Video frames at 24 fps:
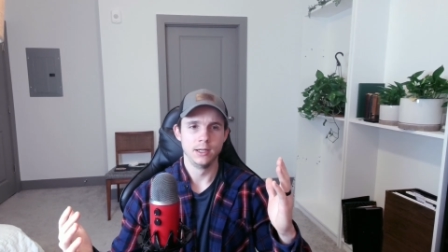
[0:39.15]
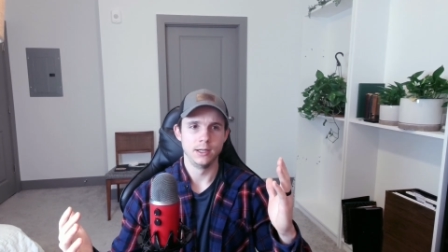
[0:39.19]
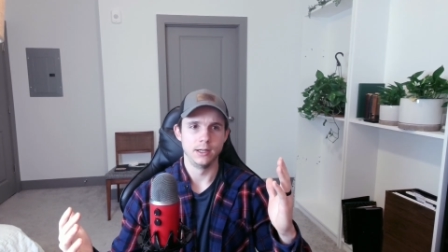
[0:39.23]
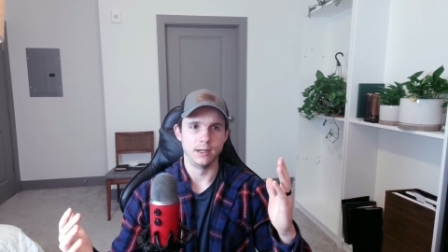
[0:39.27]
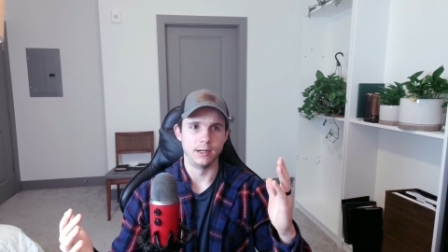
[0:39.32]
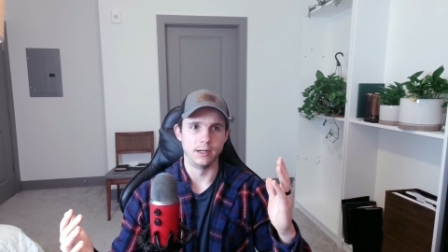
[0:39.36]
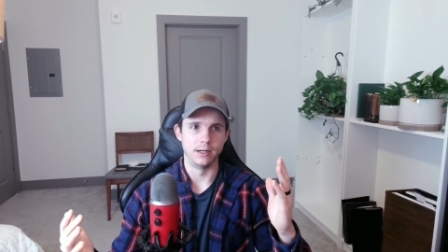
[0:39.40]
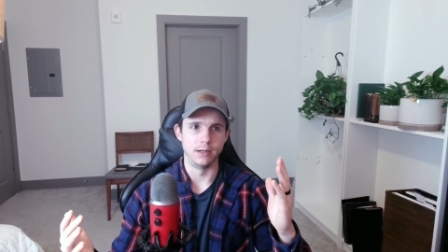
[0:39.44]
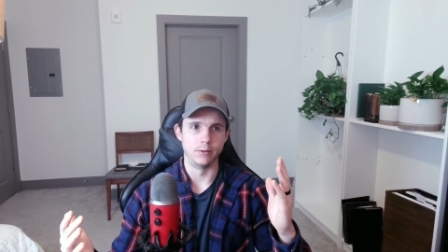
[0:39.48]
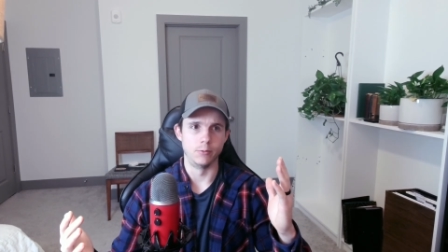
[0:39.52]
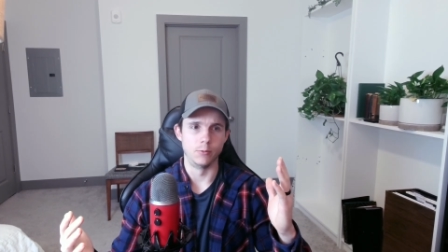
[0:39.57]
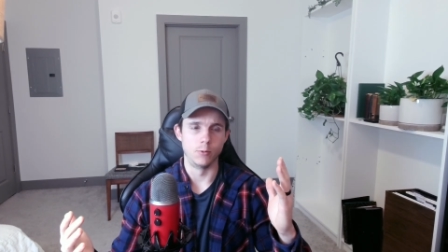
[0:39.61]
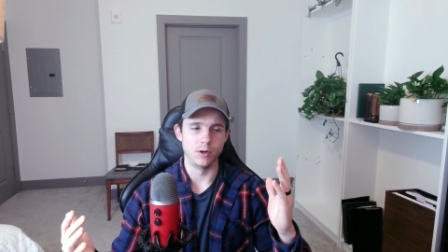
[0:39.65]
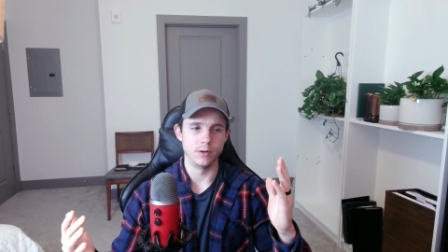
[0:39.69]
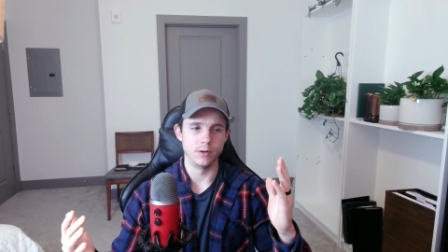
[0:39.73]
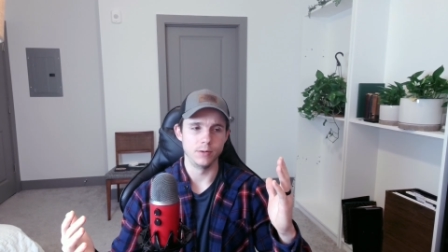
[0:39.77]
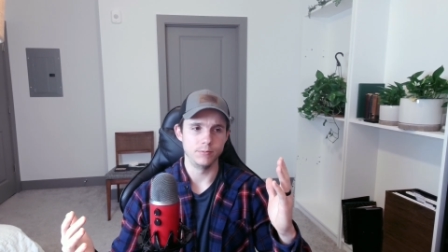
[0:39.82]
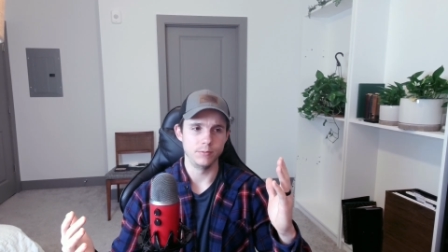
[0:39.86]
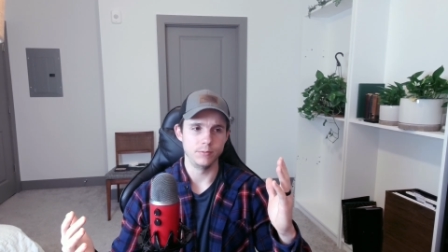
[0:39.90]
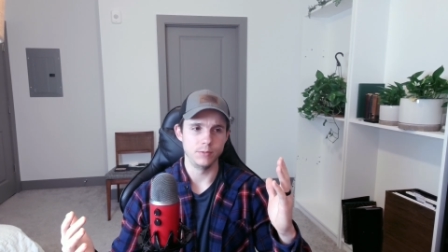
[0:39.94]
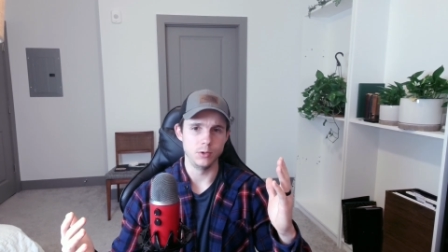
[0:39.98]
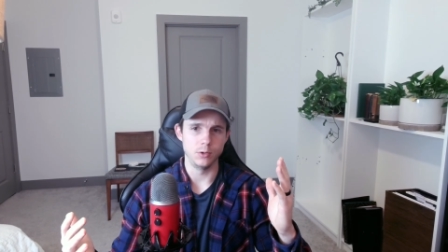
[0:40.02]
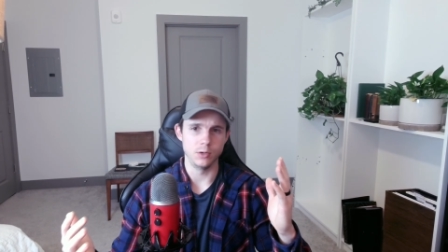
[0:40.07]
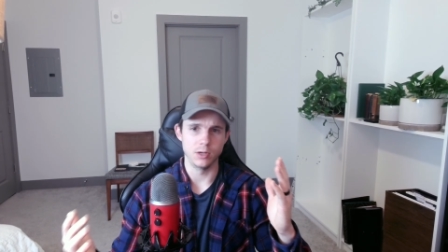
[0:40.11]
what
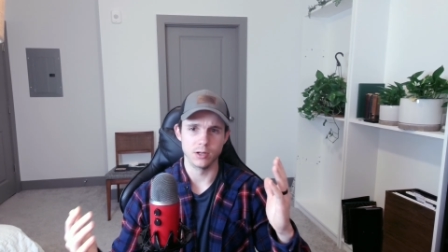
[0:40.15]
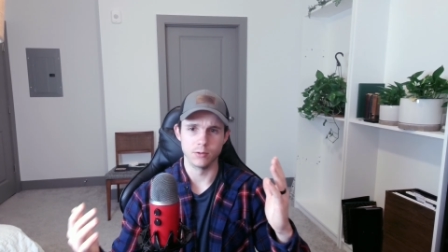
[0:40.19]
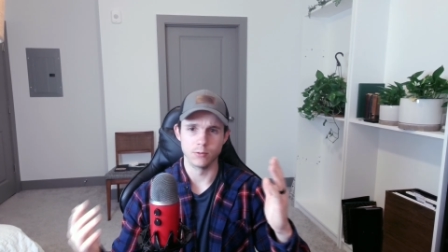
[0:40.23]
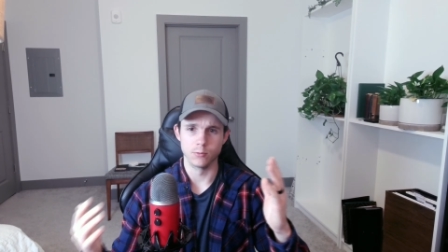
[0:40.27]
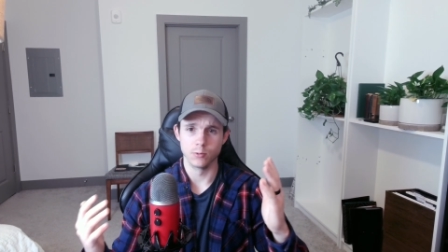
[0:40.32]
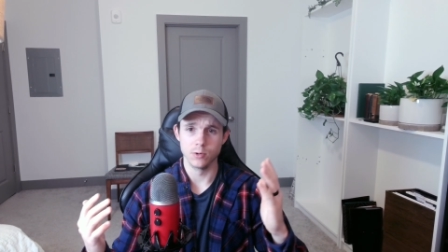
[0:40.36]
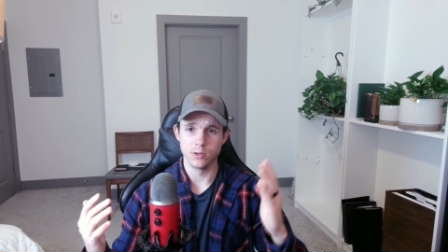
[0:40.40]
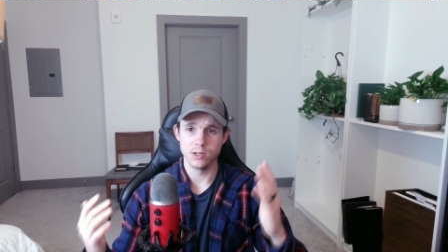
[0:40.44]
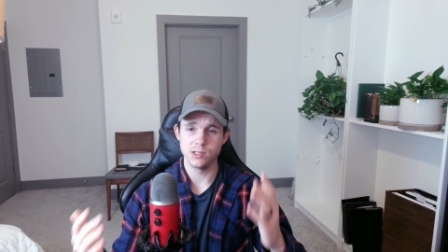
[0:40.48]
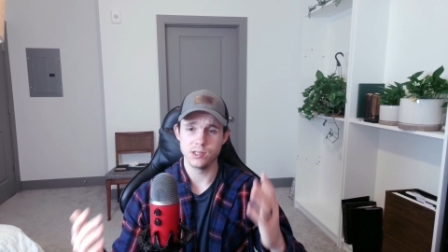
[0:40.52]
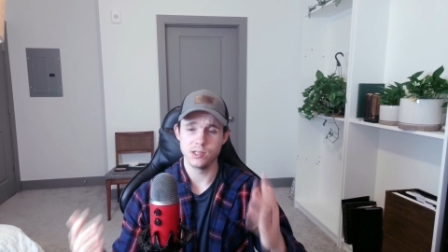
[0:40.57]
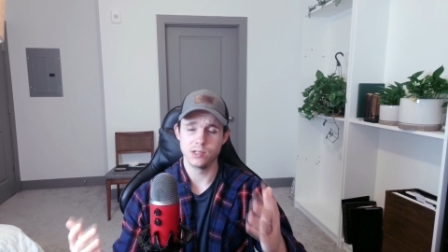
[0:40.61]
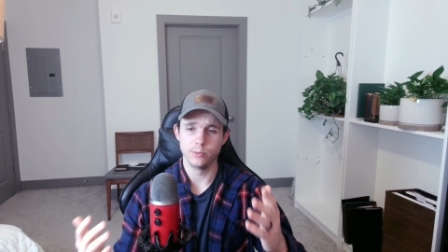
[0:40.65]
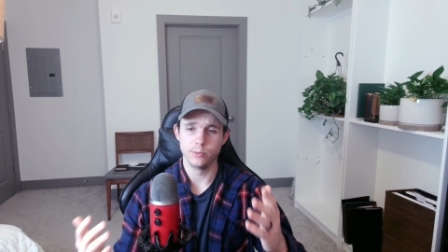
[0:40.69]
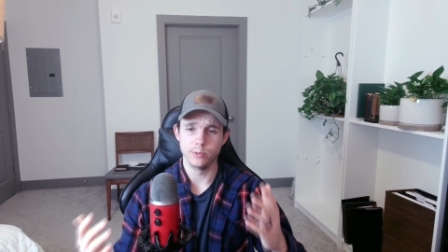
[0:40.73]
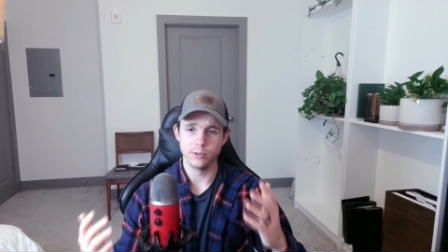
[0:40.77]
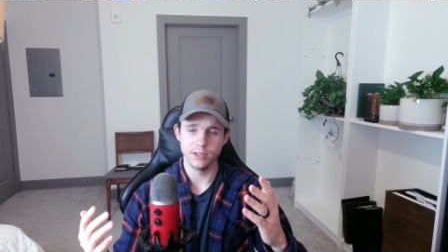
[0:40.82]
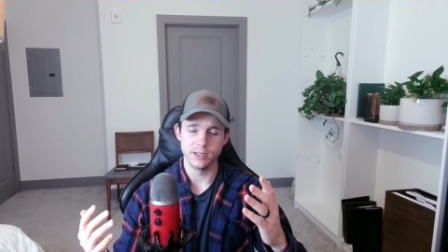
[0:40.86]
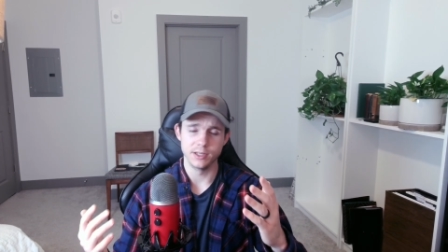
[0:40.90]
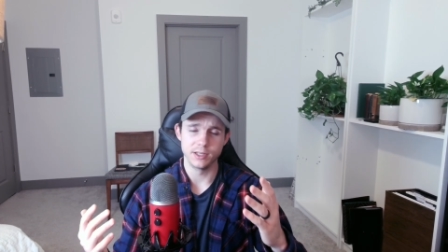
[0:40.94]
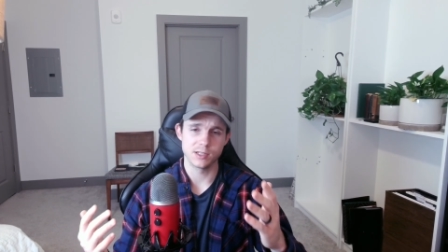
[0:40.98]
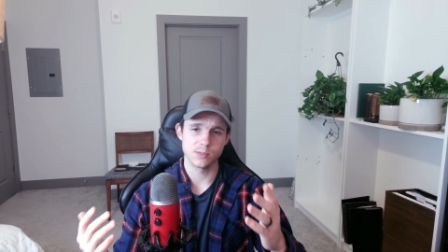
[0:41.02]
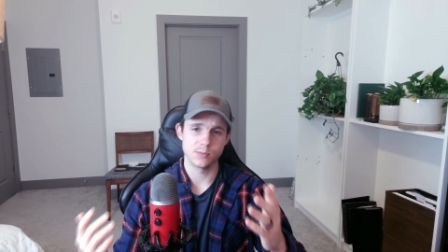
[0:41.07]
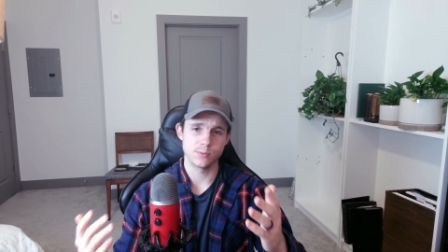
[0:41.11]
you can
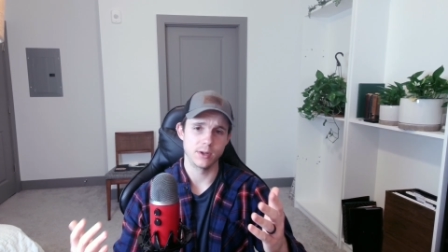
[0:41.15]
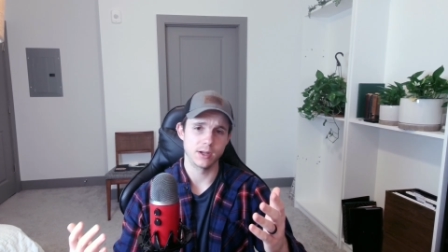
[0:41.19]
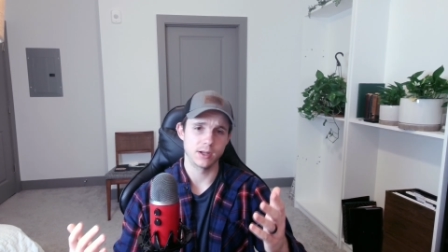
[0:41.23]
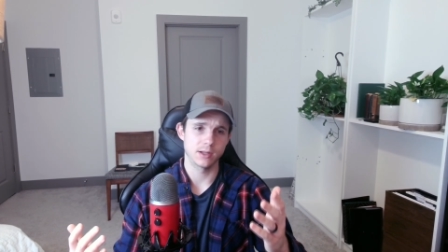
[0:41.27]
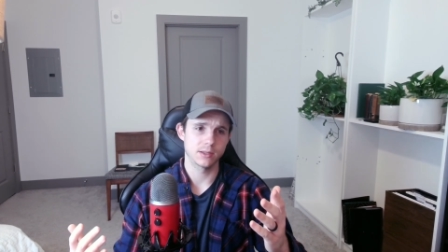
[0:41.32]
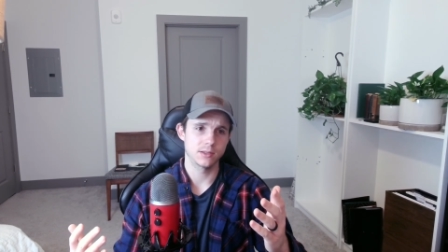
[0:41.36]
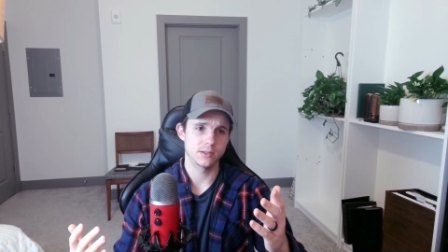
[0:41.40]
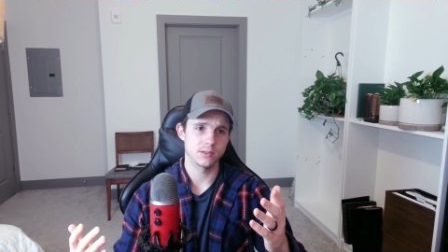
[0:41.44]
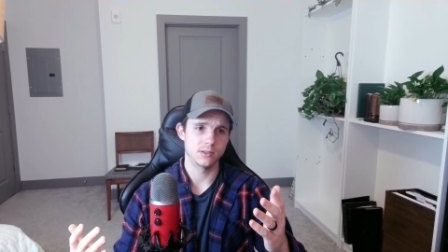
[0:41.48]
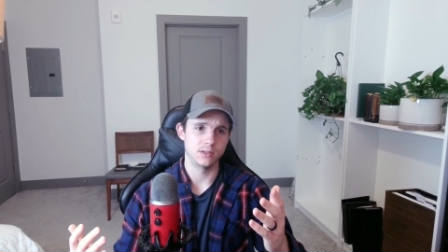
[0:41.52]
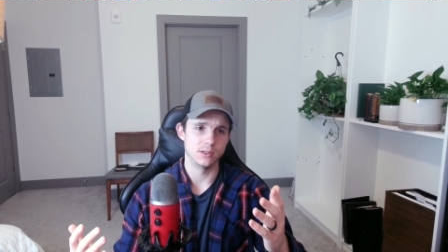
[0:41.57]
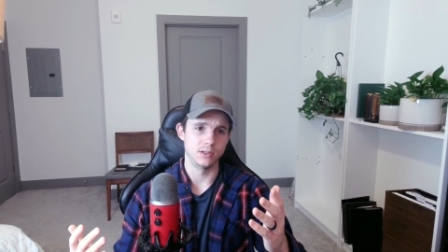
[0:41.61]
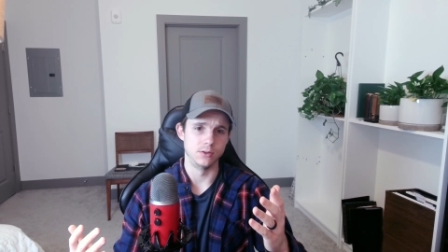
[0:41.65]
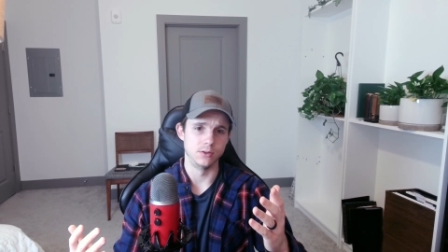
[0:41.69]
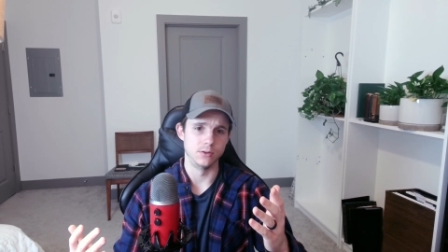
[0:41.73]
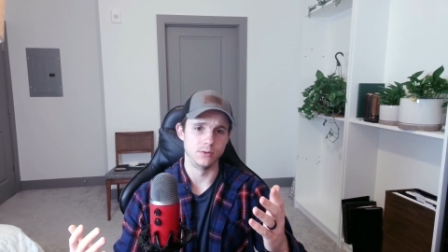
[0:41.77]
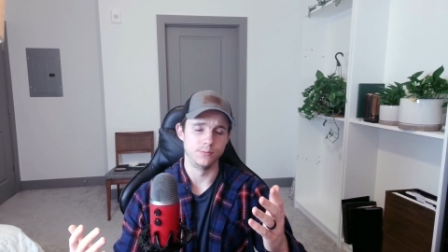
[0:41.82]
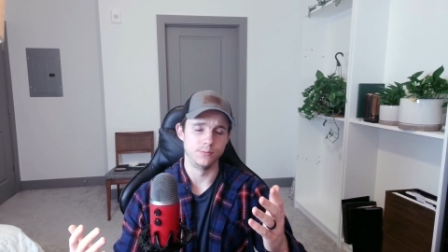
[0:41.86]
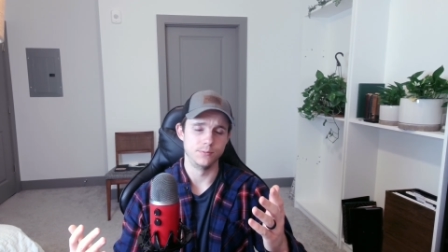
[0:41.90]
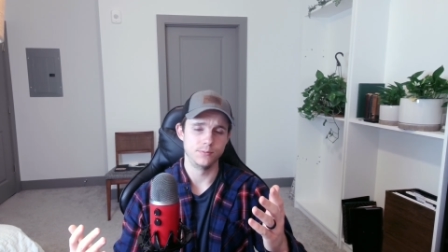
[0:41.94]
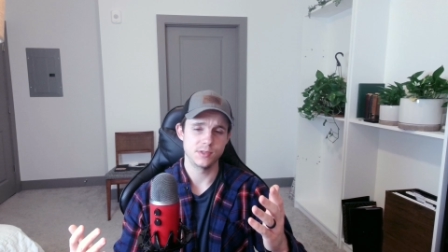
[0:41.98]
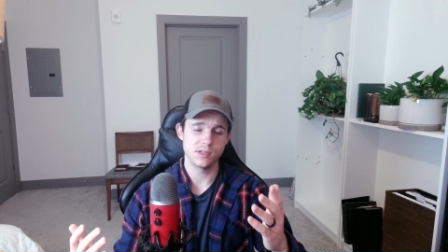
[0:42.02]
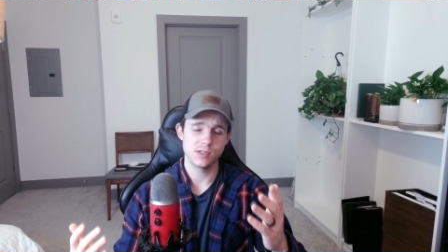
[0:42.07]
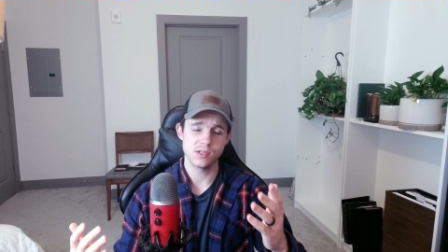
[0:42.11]
reasonably expect to
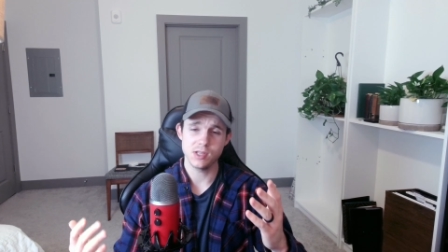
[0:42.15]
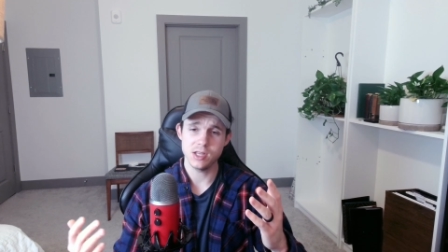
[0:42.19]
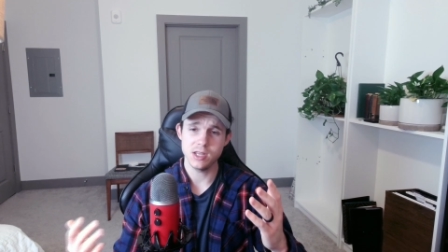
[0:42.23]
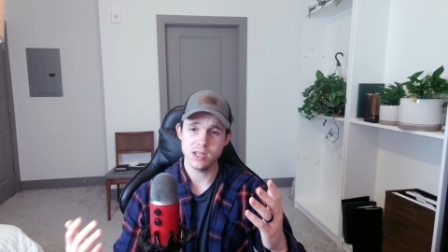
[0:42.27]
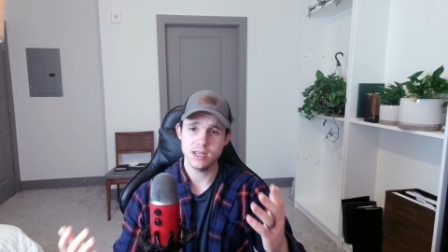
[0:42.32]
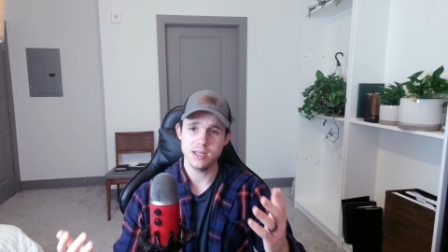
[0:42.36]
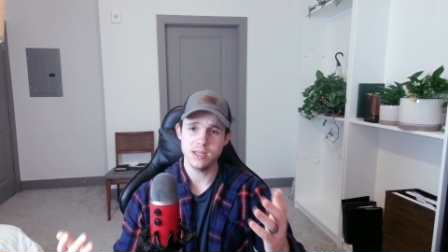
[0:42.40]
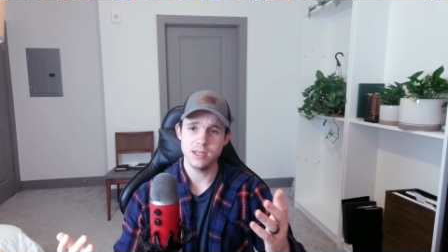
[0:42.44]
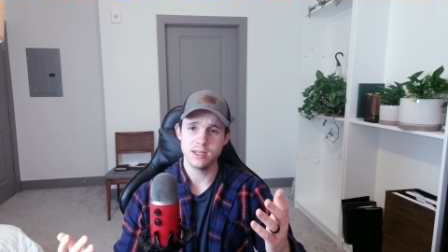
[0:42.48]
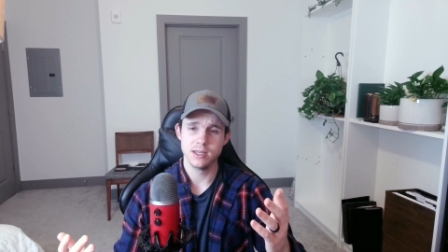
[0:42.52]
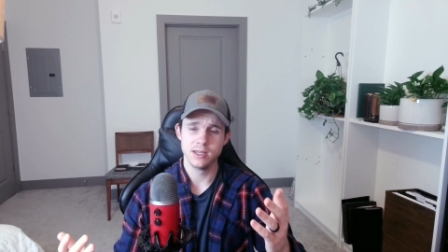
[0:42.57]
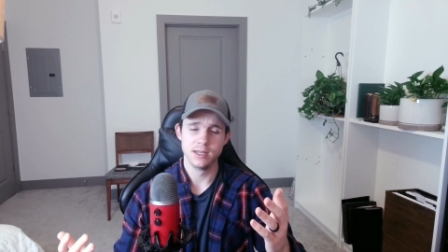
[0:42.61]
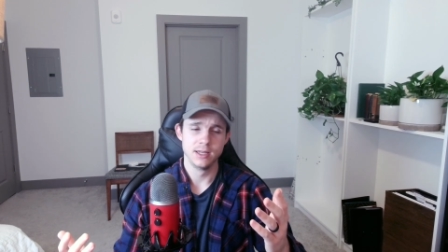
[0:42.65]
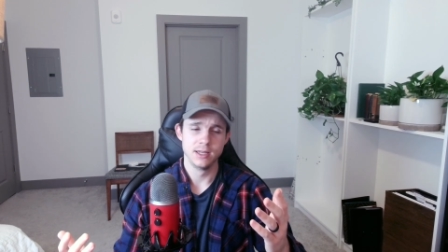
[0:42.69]
see